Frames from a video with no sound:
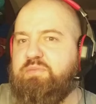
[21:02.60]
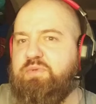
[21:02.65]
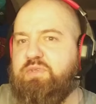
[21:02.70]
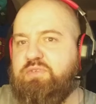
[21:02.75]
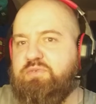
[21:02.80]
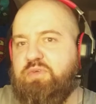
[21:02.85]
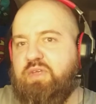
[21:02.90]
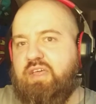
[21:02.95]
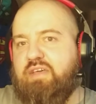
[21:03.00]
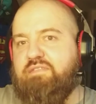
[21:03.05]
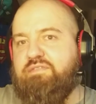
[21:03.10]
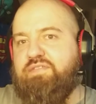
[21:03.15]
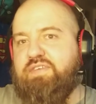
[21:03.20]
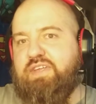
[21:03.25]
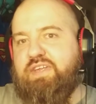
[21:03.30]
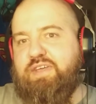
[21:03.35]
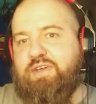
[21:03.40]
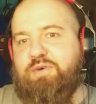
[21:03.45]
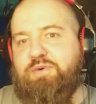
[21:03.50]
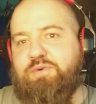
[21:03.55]
be doing a
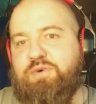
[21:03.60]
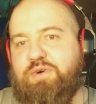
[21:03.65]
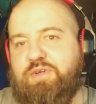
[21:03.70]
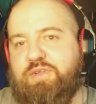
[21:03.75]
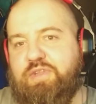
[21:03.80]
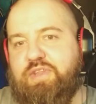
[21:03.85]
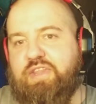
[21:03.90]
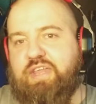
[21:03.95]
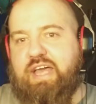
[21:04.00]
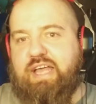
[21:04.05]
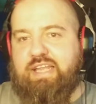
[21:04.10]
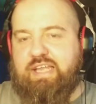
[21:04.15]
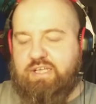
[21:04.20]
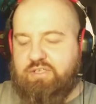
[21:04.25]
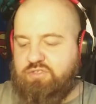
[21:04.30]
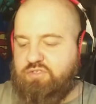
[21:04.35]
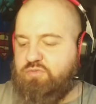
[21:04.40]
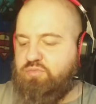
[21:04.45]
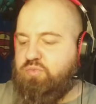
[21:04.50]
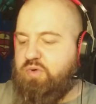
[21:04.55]
video on that
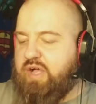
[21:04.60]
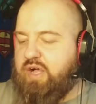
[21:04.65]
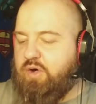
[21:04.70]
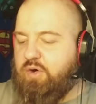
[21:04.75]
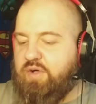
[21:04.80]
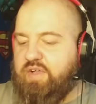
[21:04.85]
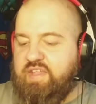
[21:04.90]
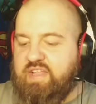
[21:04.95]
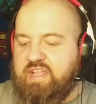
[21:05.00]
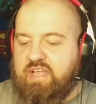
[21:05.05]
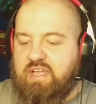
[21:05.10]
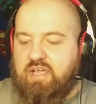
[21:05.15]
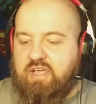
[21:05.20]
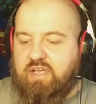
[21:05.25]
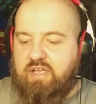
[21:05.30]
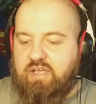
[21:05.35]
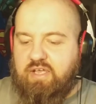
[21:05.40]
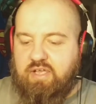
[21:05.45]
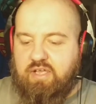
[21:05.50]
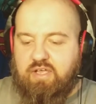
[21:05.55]
as well.
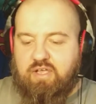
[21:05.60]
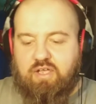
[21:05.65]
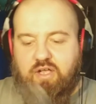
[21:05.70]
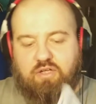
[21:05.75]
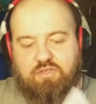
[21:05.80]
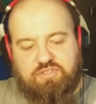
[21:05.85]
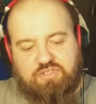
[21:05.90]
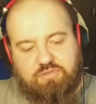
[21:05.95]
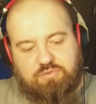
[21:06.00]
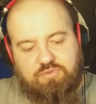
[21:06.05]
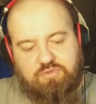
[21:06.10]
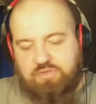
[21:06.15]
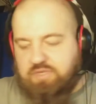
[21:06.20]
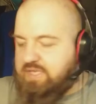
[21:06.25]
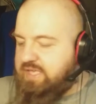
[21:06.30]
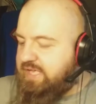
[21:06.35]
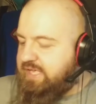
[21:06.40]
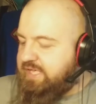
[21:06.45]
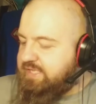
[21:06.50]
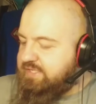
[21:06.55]
Also, you
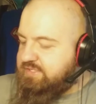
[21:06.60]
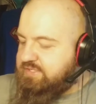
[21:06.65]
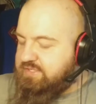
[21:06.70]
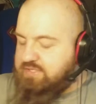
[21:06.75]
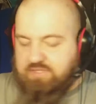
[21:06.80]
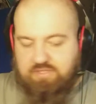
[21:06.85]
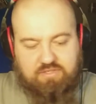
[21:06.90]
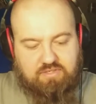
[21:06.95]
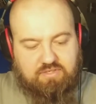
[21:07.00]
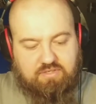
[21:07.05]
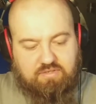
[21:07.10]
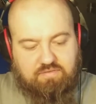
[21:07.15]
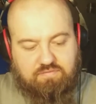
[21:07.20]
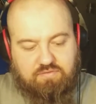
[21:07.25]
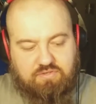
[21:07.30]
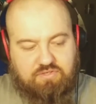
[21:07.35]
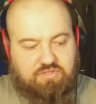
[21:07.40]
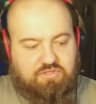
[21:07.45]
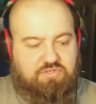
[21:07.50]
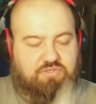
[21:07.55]
get
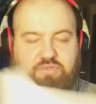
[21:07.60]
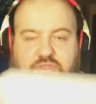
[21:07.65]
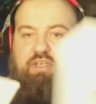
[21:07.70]
for this